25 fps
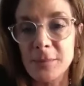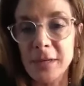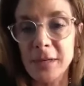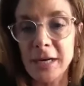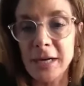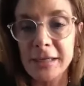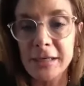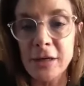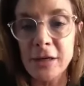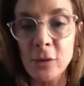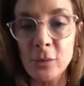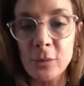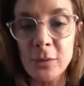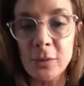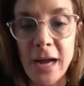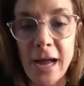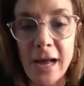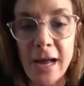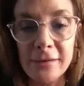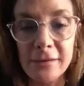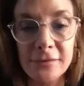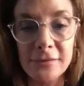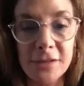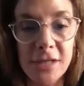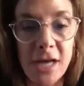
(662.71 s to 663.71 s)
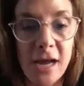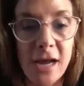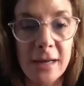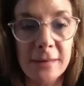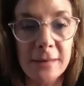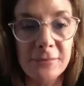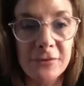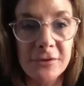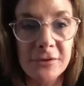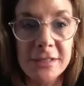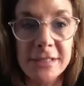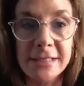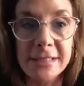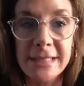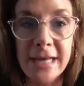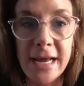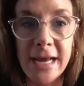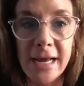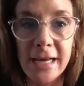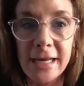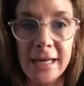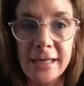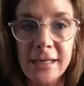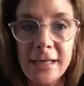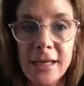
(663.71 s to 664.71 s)
but I know we're out of time for
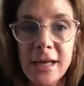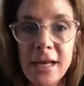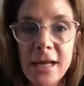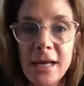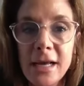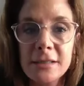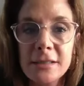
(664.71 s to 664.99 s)
today.